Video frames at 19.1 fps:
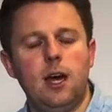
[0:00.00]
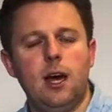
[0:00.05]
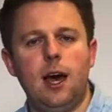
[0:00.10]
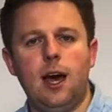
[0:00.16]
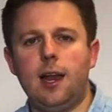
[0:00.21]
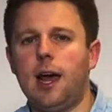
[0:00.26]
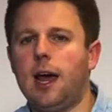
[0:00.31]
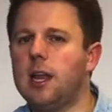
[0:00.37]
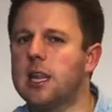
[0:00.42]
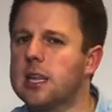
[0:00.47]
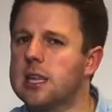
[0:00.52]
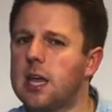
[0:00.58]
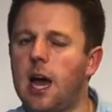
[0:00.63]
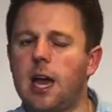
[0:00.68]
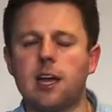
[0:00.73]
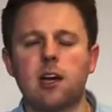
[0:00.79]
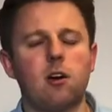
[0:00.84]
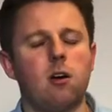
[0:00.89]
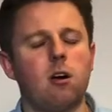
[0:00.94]
And I
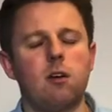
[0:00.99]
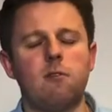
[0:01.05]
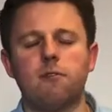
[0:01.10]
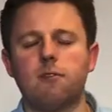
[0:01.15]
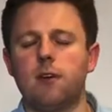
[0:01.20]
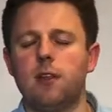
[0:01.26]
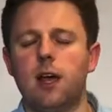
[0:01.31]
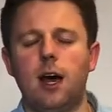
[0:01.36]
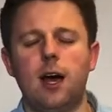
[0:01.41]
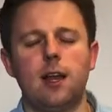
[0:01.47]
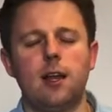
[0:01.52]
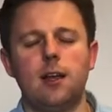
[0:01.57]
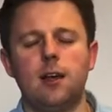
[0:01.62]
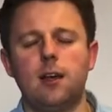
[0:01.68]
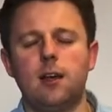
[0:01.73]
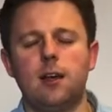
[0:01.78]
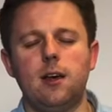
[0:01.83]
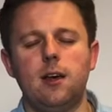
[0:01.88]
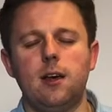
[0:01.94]
thank God for that.
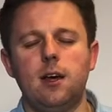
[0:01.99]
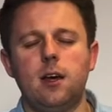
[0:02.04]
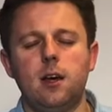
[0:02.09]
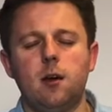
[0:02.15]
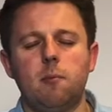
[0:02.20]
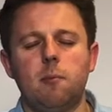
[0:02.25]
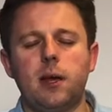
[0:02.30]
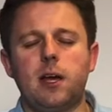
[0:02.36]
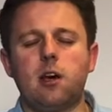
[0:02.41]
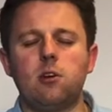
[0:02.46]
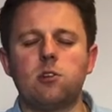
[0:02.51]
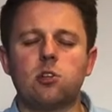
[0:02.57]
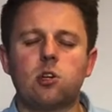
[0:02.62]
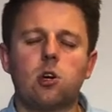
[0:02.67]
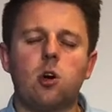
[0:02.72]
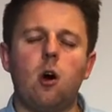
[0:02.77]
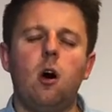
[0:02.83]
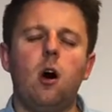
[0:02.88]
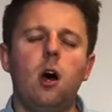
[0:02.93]
Because
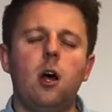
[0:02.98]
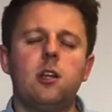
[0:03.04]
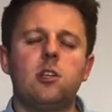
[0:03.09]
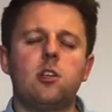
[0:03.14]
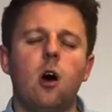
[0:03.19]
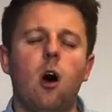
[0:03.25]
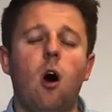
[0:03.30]
God